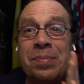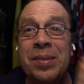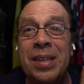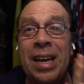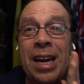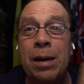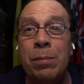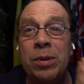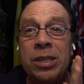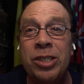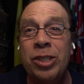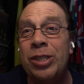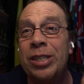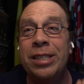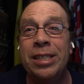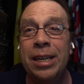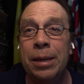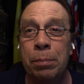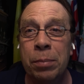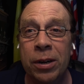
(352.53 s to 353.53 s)
How much did
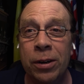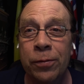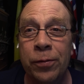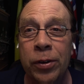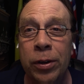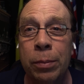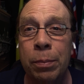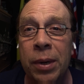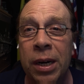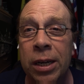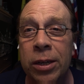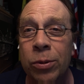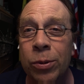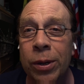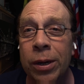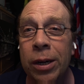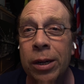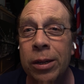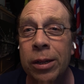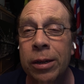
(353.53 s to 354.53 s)
that perfume bottle
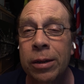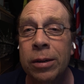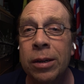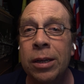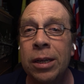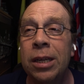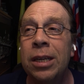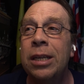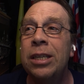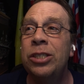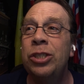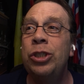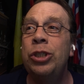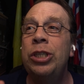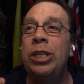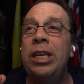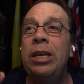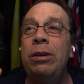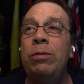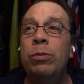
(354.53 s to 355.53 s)
cost her?
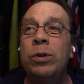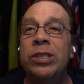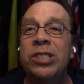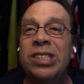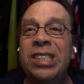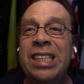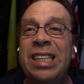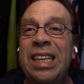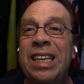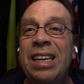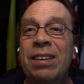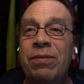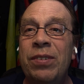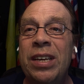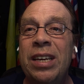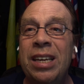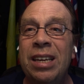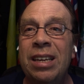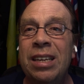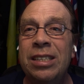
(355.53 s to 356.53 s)
She was
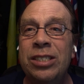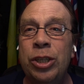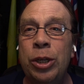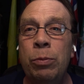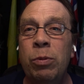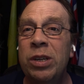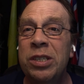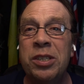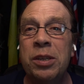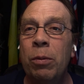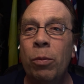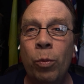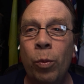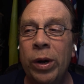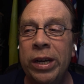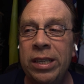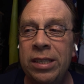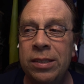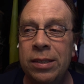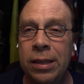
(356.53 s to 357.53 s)
giving. She wasn't
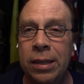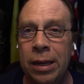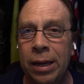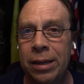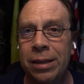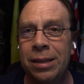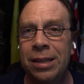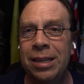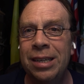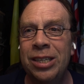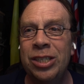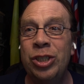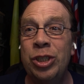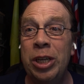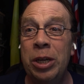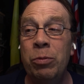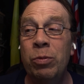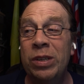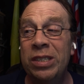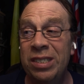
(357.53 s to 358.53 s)
wasting it.
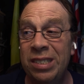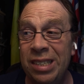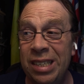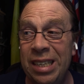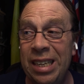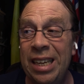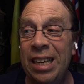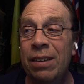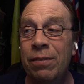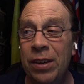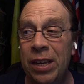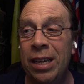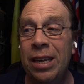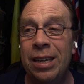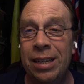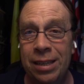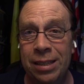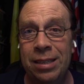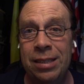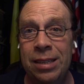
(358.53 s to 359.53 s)
She was giving
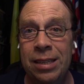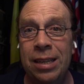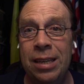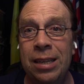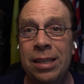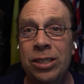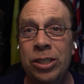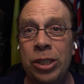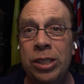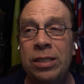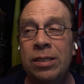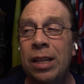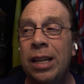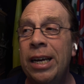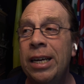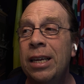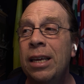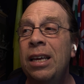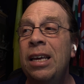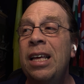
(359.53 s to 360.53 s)
it. She's
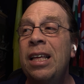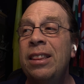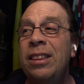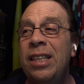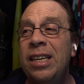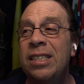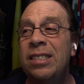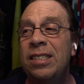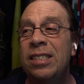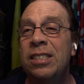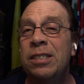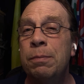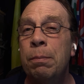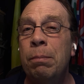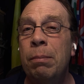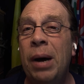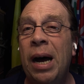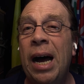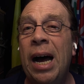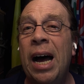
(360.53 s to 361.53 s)
like, this is
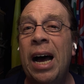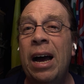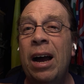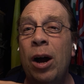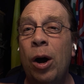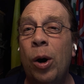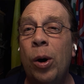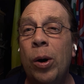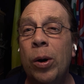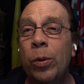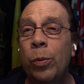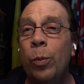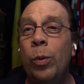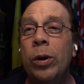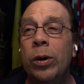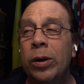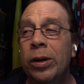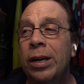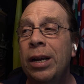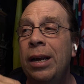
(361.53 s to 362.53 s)
my hard
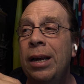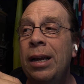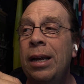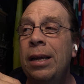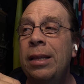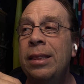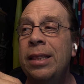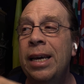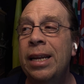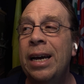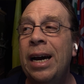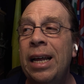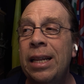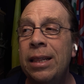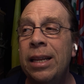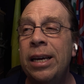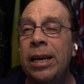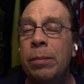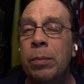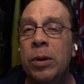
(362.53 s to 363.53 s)
work that I
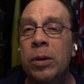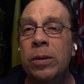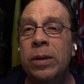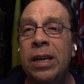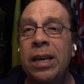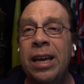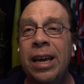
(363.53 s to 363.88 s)
labored.